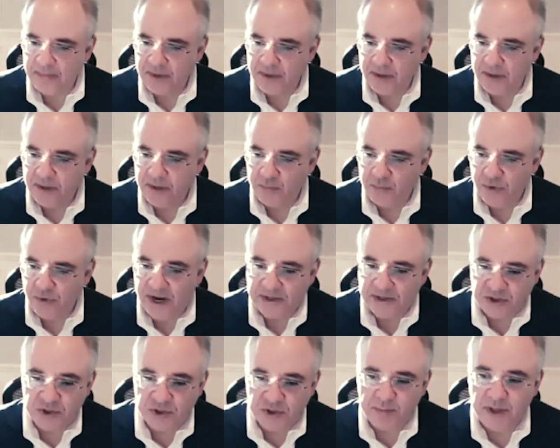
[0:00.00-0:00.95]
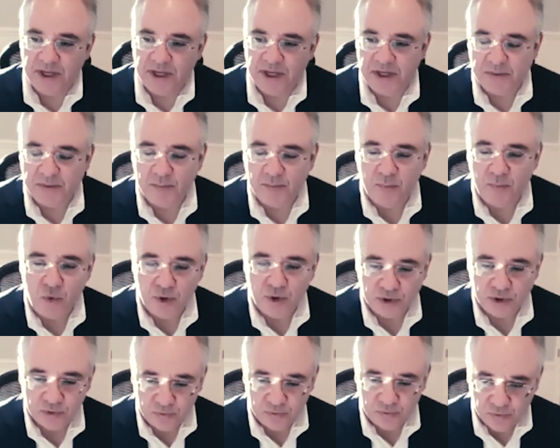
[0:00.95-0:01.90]
The branches play an
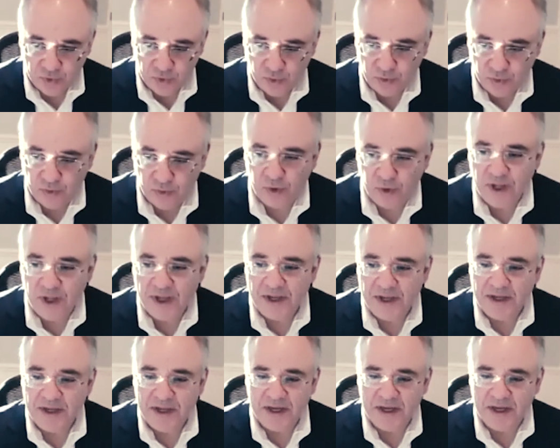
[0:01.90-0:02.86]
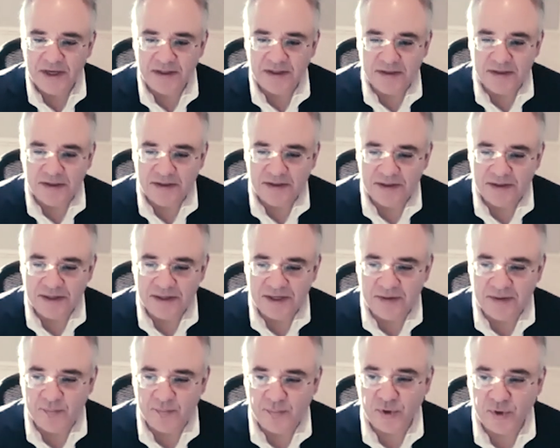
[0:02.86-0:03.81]
important role in
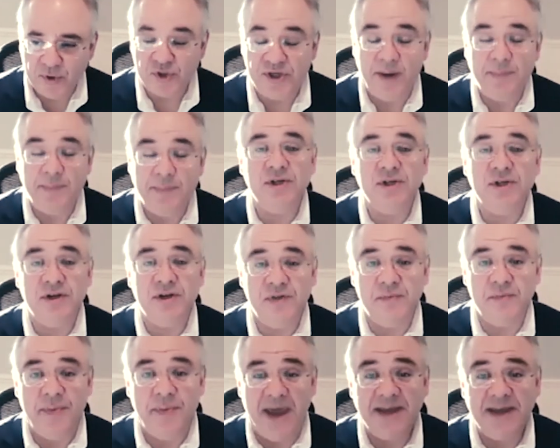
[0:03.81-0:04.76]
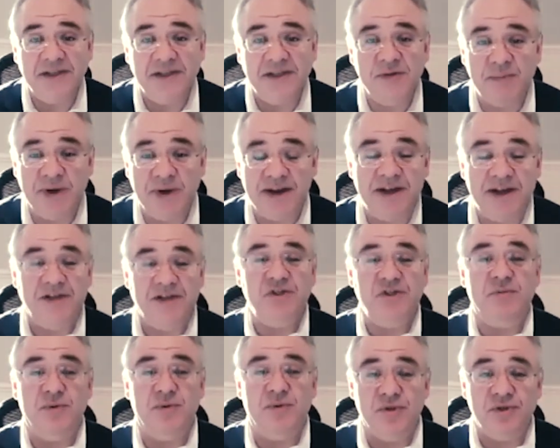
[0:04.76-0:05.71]
the perception of the banks by
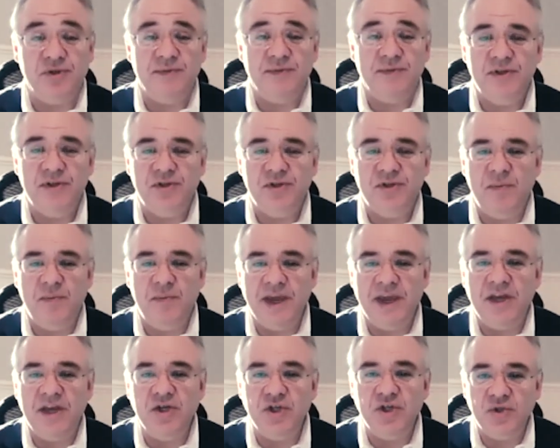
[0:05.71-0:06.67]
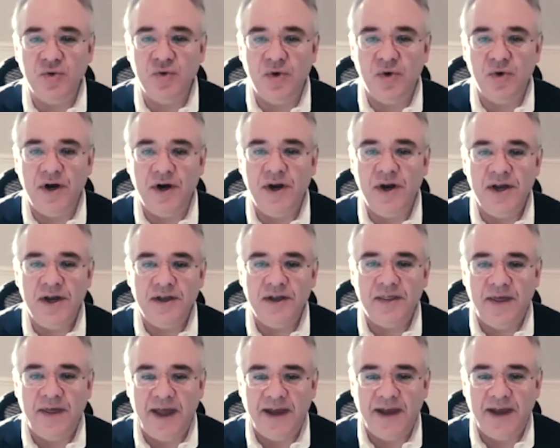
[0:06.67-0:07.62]
customers. So making sure
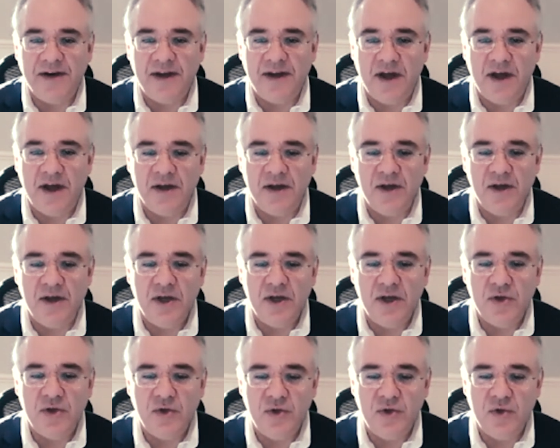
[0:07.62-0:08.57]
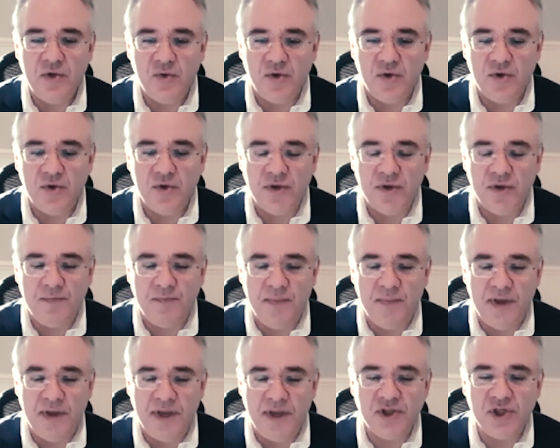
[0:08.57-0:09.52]
that the
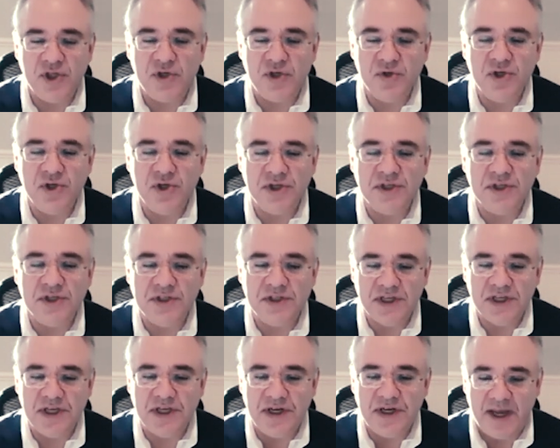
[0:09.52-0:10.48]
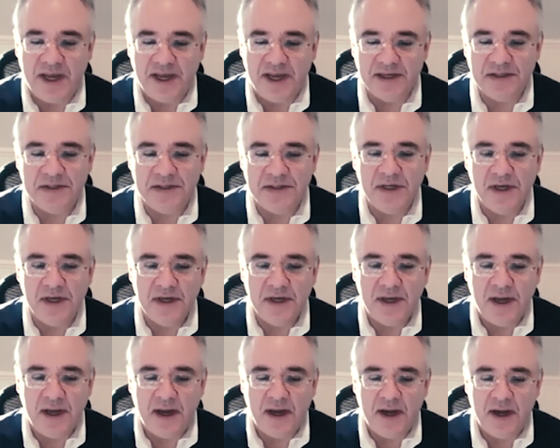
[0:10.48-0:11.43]
institution seen as
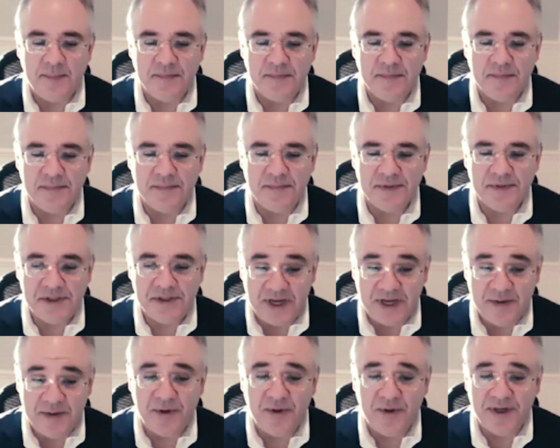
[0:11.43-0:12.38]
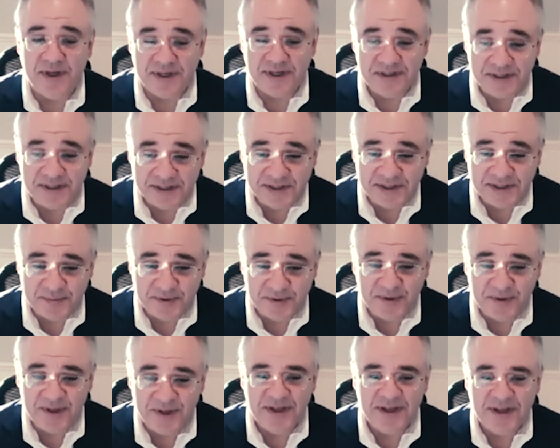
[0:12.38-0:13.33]
stable and
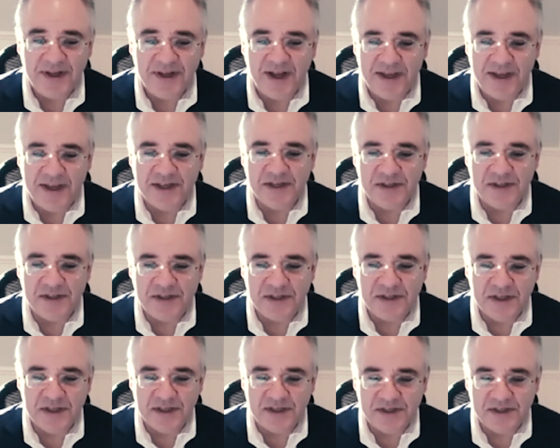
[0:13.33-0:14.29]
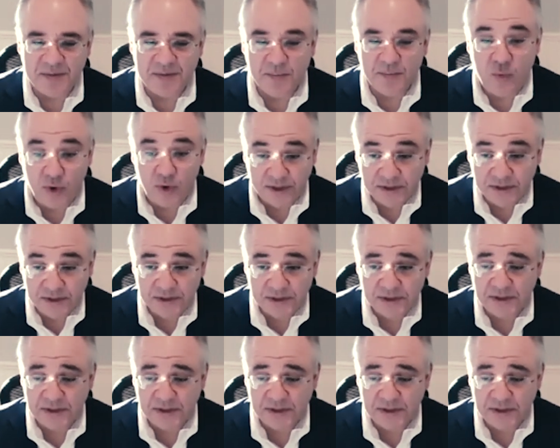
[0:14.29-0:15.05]
accessible is important.